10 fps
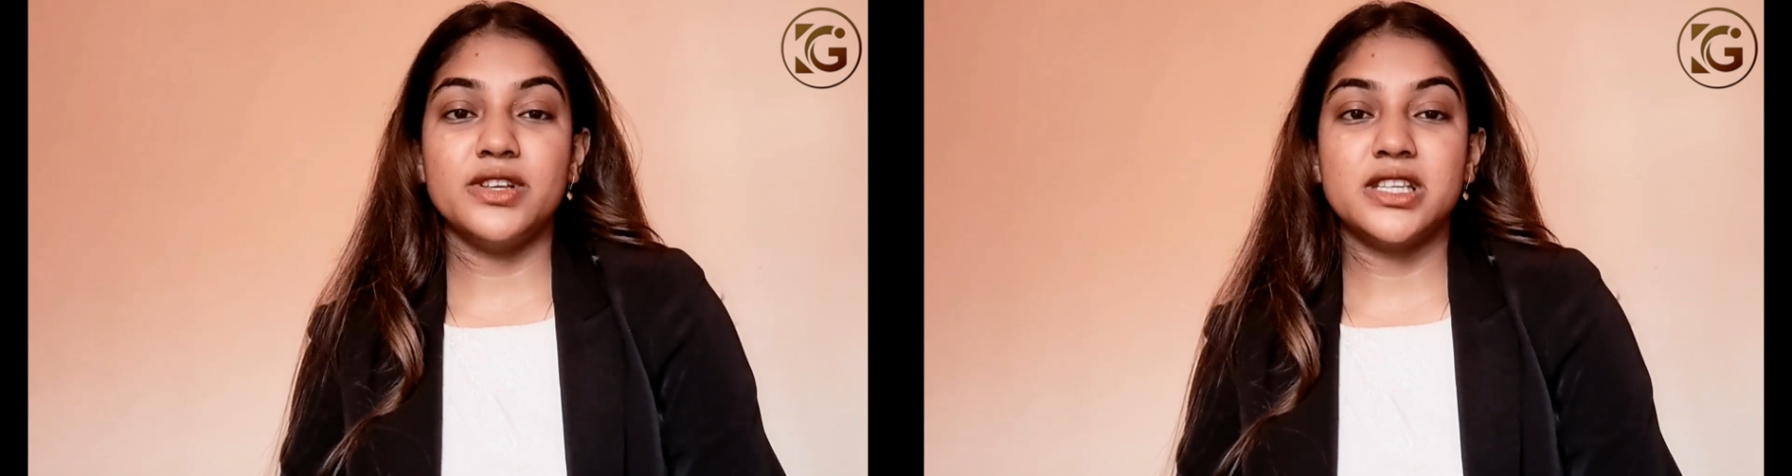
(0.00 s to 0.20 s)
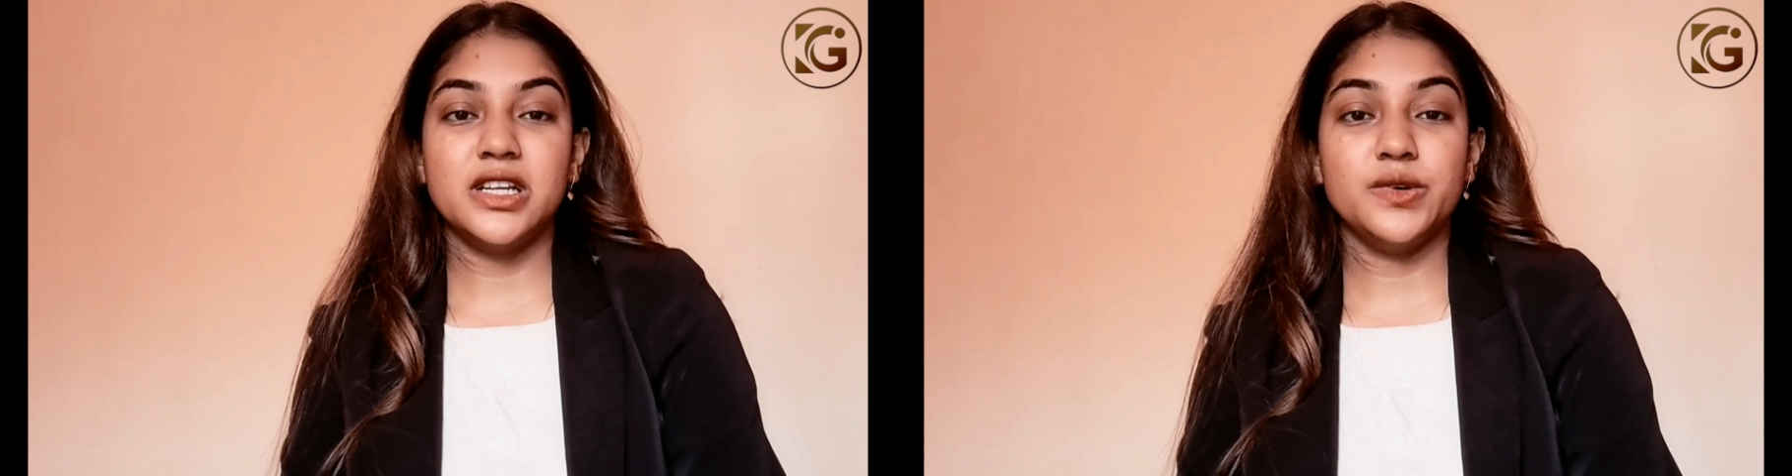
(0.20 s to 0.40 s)

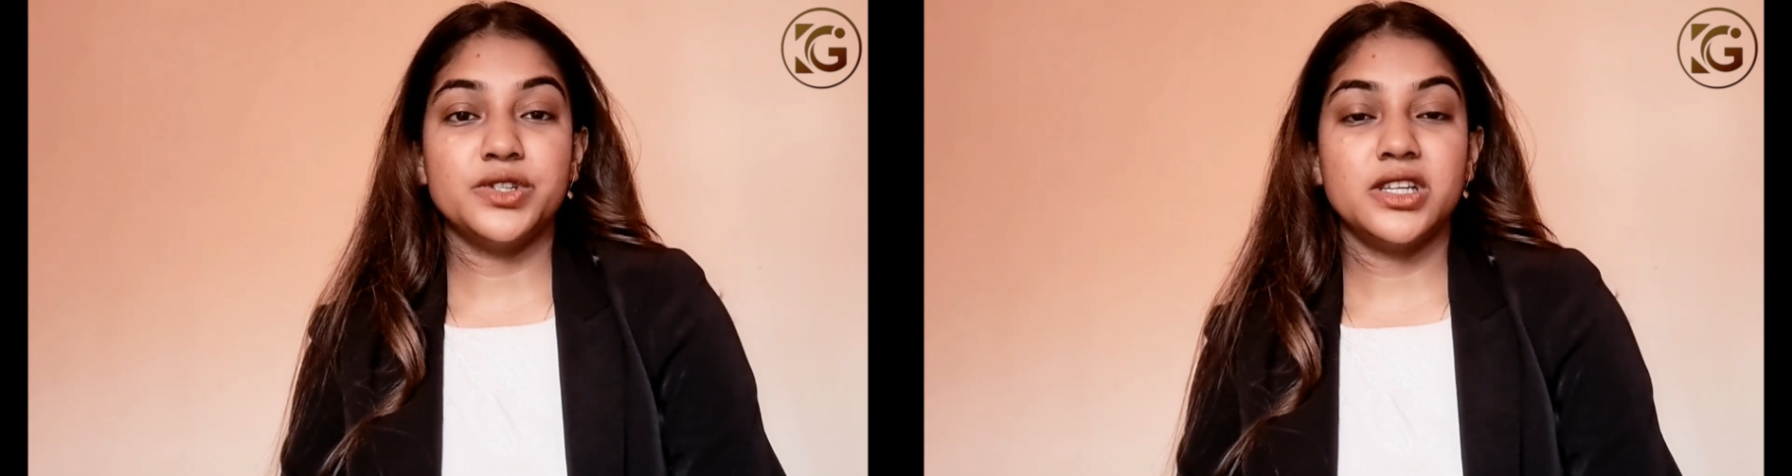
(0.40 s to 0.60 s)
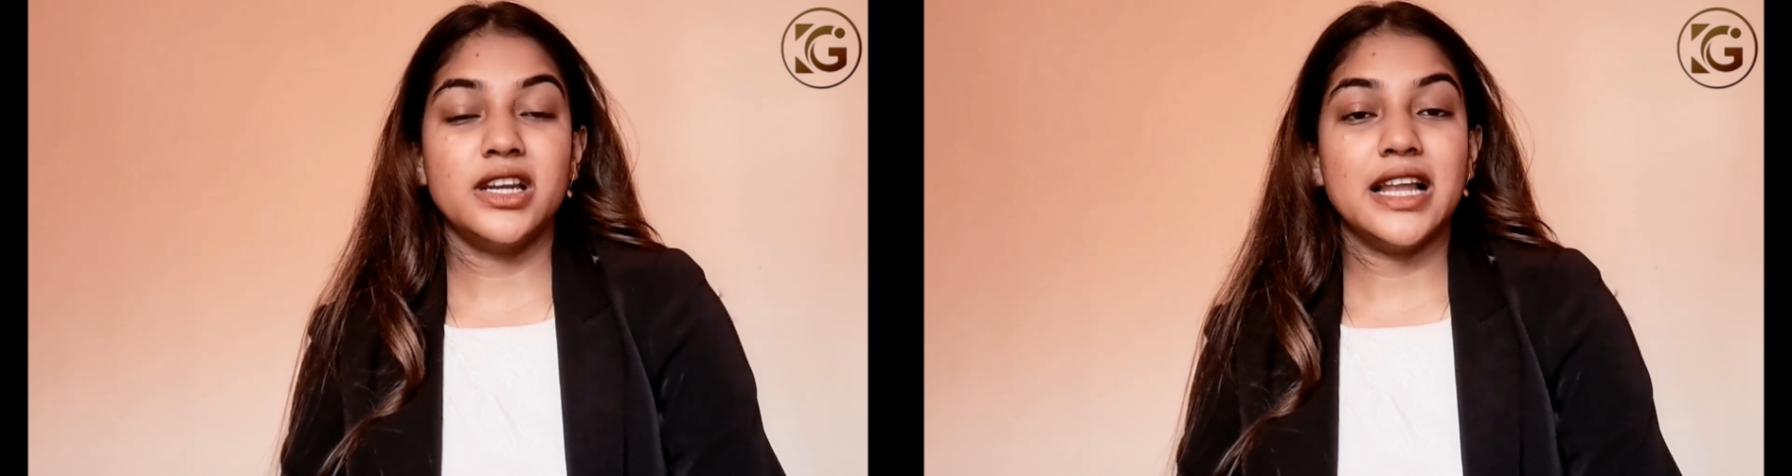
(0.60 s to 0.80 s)

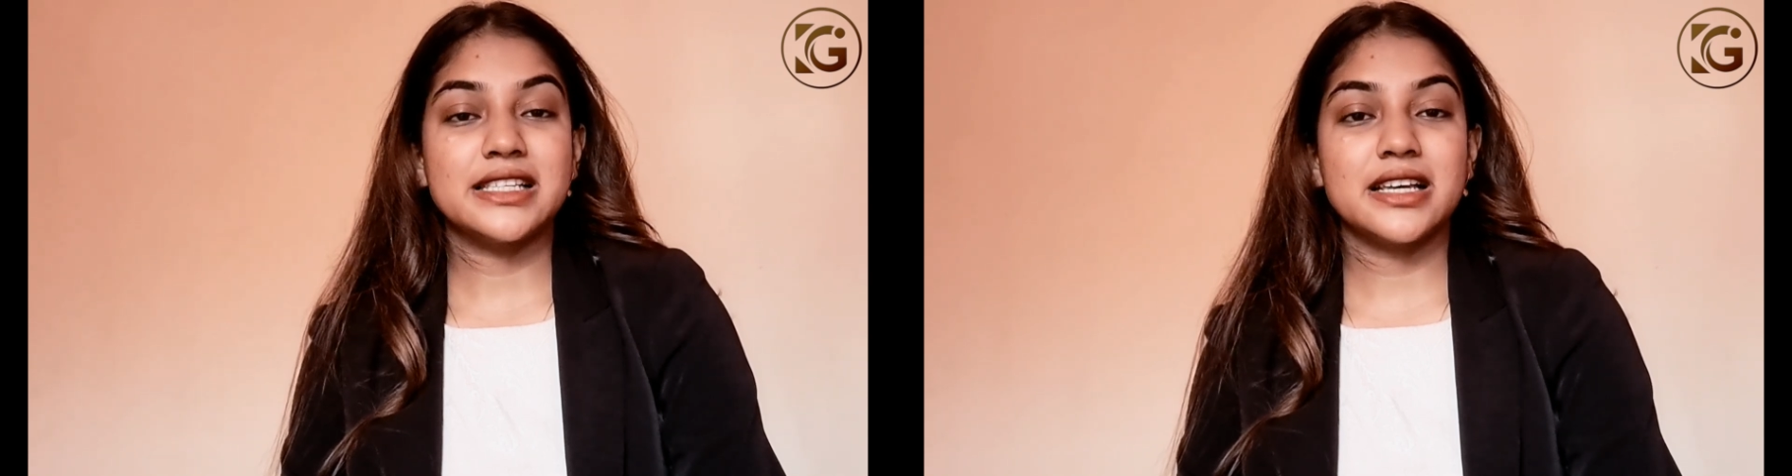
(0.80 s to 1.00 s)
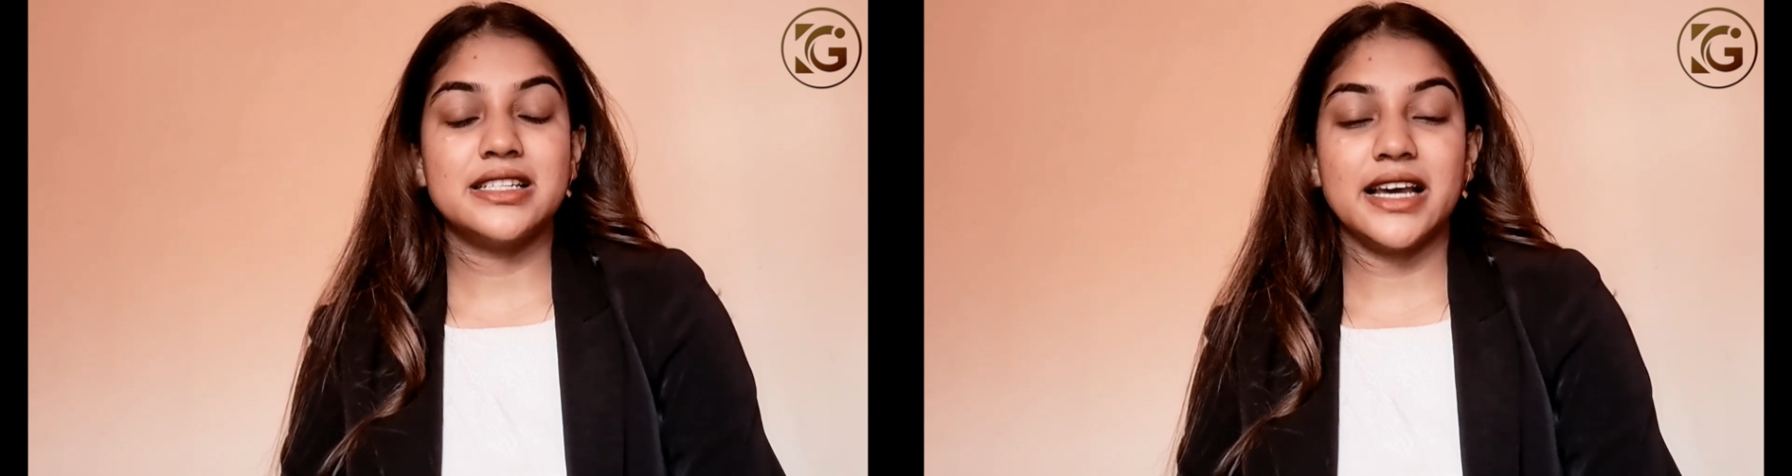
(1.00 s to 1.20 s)
resolution in
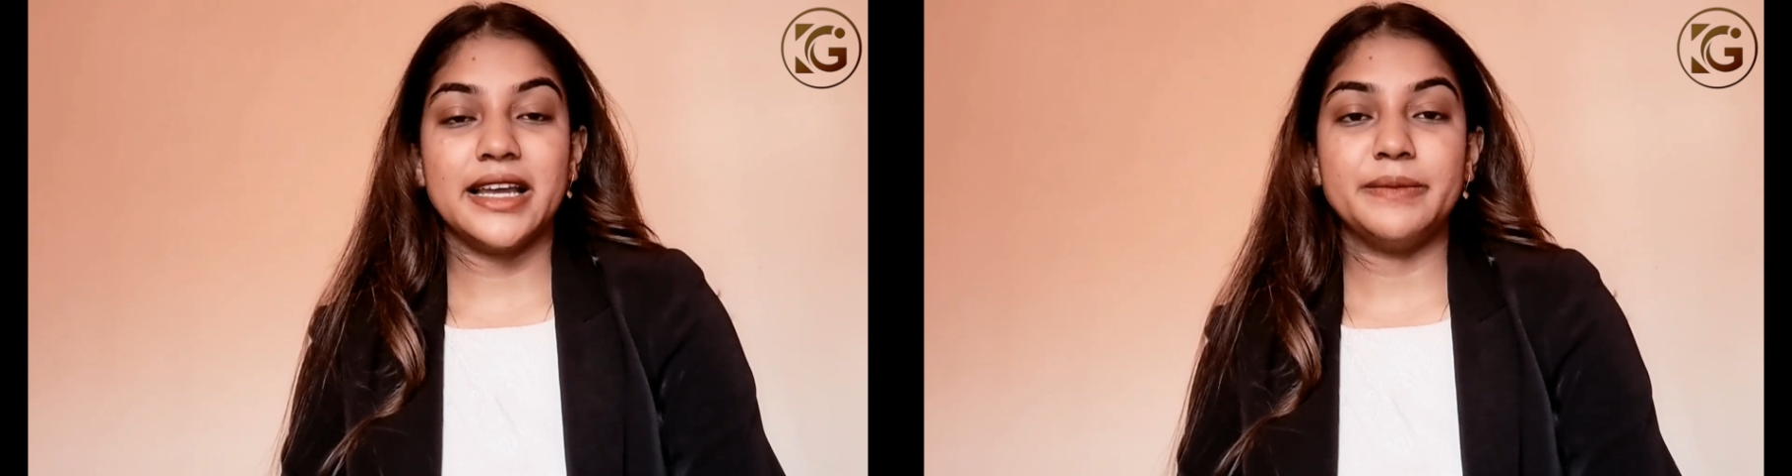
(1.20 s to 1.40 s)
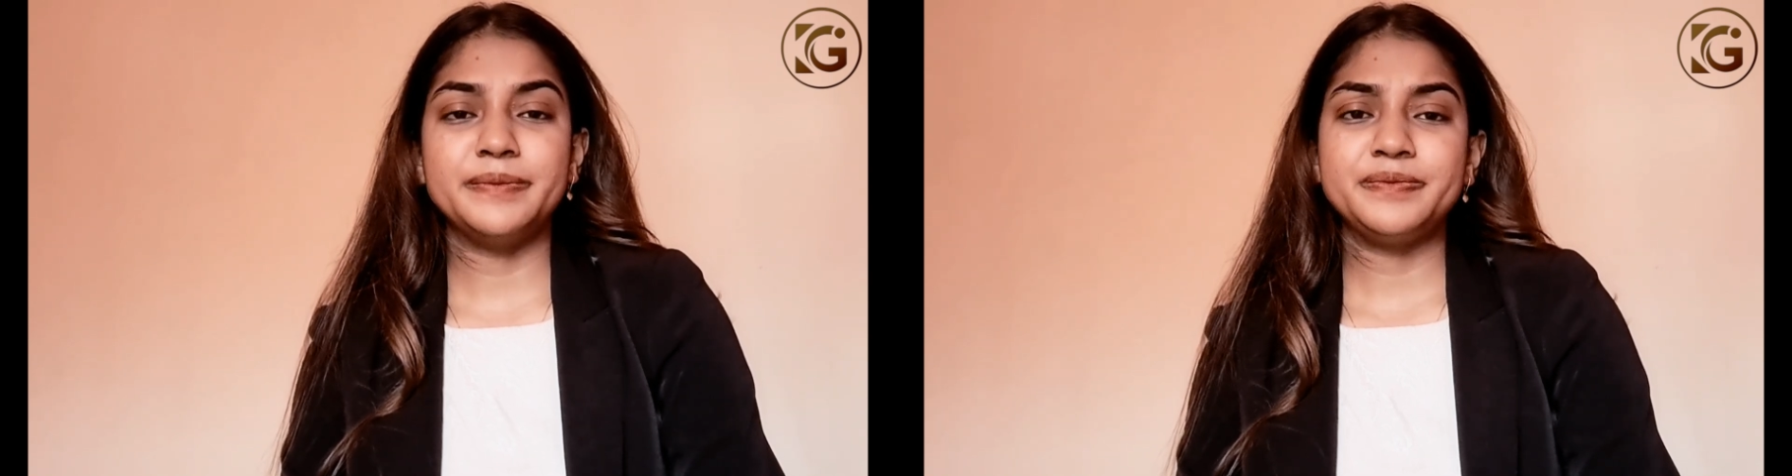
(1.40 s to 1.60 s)
lesser time.